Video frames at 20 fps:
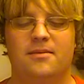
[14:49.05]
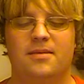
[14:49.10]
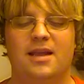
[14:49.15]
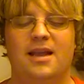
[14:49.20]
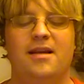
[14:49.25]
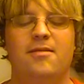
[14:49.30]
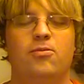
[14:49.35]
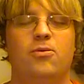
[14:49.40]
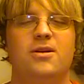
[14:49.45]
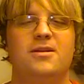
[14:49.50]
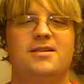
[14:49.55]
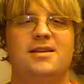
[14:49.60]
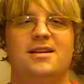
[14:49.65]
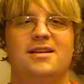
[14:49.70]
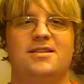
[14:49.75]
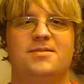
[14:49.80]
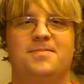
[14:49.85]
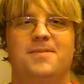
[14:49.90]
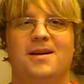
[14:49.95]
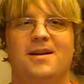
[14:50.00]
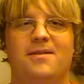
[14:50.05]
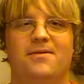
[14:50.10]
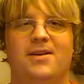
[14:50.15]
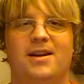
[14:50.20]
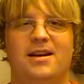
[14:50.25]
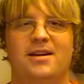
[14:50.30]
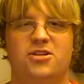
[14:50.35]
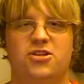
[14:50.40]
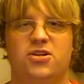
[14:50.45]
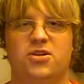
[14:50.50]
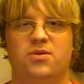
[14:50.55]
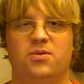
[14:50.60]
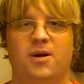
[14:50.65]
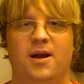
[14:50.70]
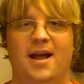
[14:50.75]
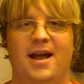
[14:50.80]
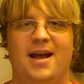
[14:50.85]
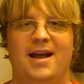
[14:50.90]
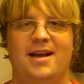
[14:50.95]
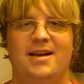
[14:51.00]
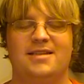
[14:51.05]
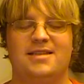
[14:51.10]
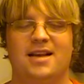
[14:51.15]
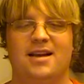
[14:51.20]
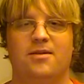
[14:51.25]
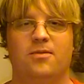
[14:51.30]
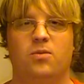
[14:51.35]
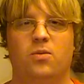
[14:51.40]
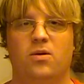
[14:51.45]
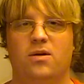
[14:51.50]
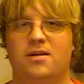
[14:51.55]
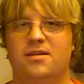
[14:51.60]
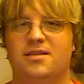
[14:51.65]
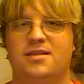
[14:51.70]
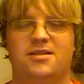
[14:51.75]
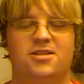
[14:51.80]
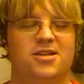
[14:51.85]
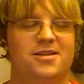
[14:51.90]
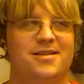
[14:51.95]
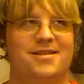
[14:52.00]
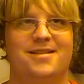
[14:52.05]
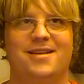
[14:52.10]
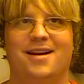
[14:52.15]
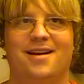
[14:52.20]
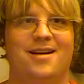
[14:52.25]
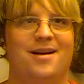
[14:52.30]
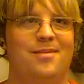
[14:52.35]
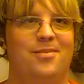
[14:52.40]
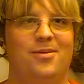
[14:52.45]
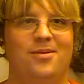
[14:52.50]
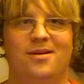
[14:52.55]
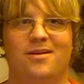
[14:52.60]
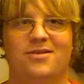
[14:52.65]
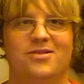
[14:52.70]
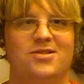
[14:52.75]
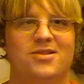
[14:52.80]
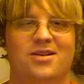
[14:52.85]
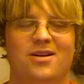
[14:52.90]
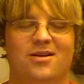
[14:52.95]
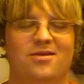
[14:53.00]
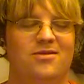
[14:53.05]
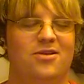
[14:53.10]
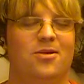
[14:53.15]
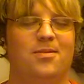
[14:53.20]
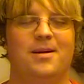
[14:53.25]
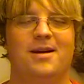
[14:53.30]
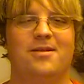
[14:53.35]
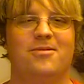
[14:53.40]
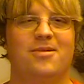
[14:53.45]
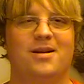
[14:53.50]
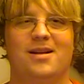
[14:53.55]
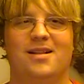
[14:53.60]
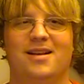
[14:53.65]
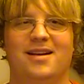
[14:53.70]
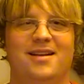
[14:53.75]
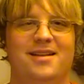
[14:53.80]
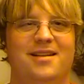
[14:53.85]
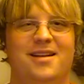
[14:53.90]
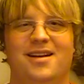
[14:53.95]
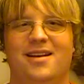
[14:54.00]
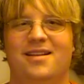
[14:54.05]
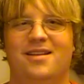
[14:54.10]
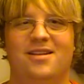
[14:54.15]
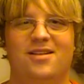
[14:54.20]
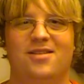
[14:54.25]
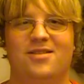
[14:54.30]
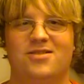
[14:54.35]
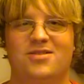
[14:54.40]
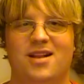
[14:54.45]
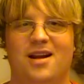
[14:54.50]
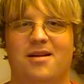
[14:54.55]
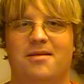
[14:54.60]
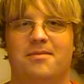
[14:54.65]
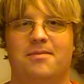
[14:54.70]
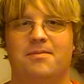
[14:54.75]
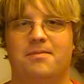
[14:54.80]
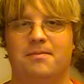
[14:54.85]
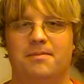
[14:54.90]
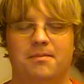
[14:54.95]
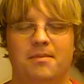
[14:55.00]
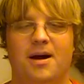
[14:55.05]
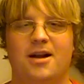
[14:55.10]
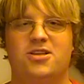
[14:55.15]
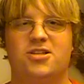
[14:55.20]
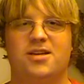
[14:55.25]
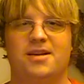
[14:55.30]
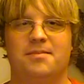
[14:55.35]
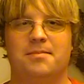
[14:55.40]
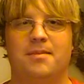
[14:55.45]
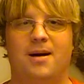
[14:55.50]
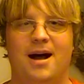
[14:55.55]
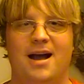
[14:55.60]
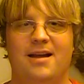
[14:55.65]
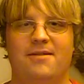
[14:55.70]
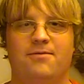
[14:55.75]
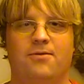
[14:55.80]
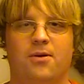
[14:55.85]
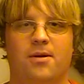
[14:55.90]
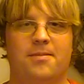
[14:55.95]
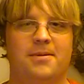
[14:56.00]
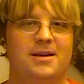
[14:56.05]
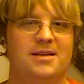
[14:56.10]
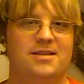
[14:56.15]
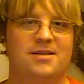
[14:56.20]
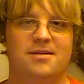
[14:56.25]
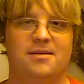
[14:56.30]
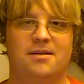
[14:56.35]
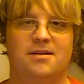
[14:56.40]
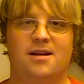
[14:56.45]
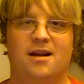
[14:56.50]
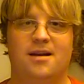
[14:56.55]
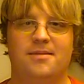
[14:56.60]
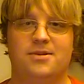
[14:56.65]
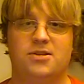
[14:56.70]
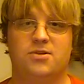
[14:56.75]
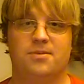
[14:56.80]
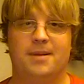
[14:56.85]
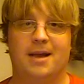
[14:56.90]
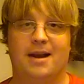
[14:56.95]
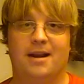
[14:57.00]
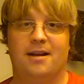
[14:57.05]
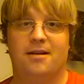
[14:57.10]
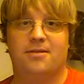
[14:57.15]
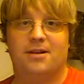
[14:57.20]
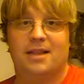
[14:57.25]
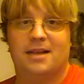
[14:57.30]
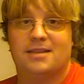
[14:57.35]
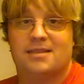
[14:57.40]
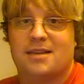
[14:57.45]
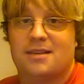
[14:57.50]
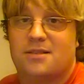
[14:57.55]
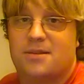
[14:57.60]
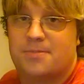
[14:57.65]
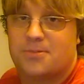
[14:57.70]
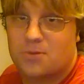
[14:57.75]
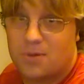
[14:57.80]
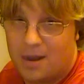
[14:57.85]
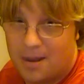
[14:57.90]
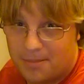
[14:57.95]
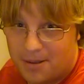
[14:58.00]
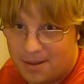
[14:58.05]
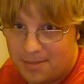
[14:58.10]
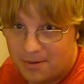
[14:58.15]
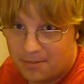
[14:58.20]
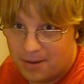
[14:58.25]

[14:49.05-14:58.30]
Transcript: it wasn't as big of an issue as it was just a couple years ago. Nobody really, there's not much mind for it because the economy's so bad. Anyway, that's it. Subscribe, comment,